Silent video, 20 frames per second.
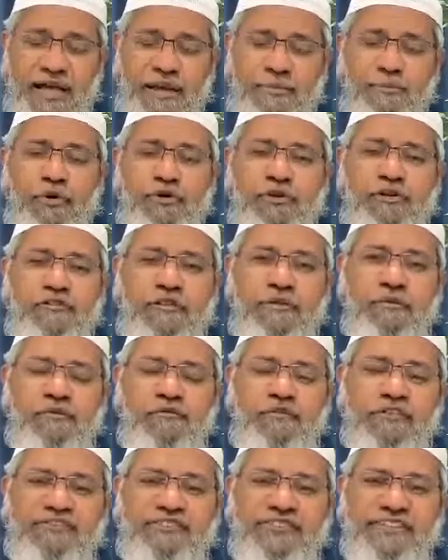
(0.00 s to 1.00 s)
and most of the
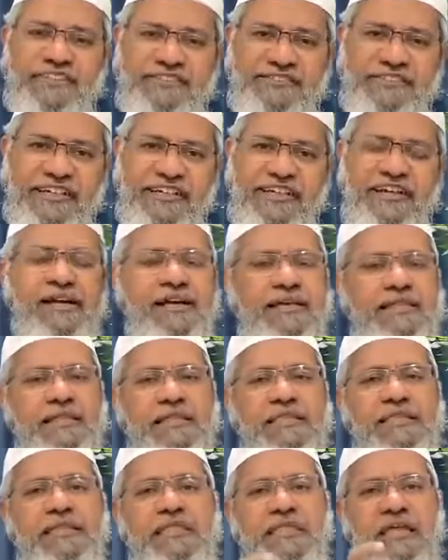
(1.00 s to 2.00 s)
Mufassirin say,
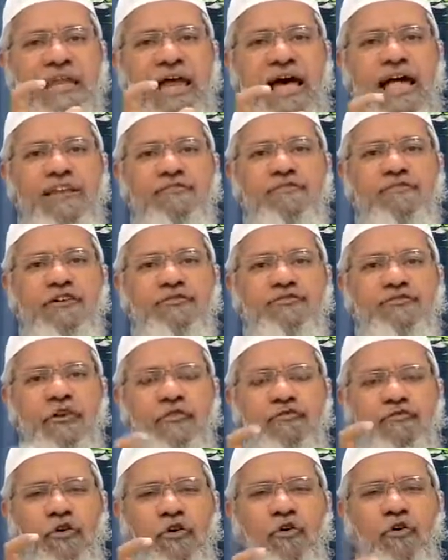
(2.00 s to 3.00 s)
this is the last verse
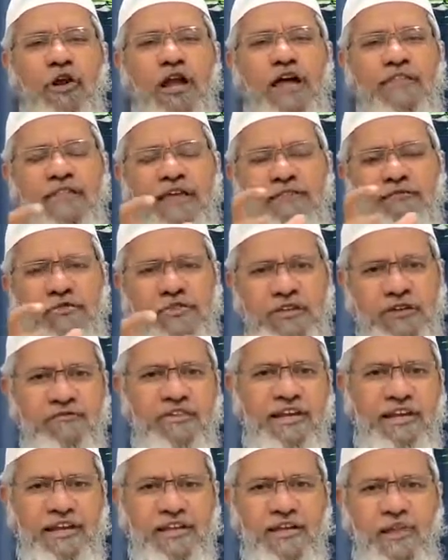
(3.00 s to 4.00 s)
of the Quran that was
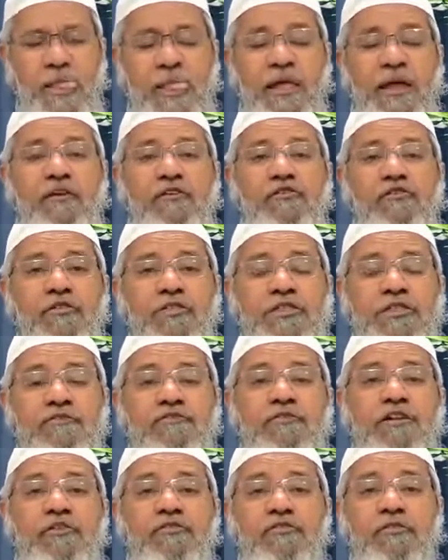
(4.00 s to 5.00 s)
revealed. It was
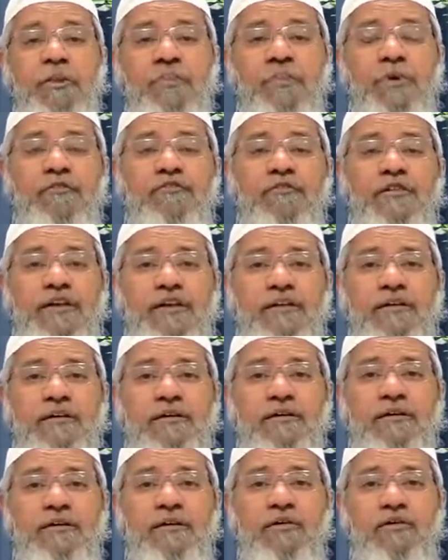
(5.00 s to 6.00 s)
revealed to the Prophet
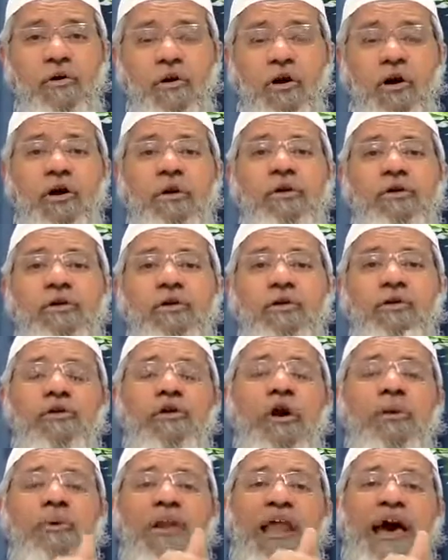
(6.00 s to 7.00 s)
on
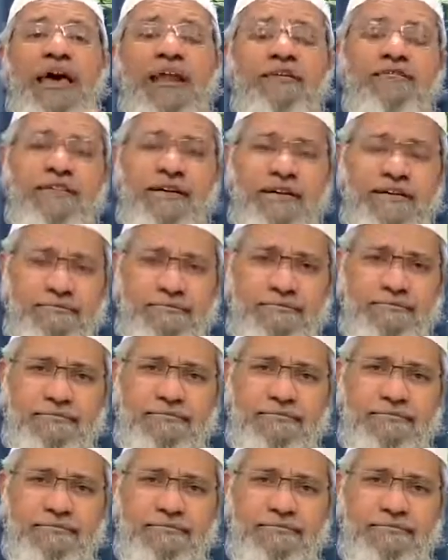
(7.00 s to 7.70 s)
Yawm al-Arafah.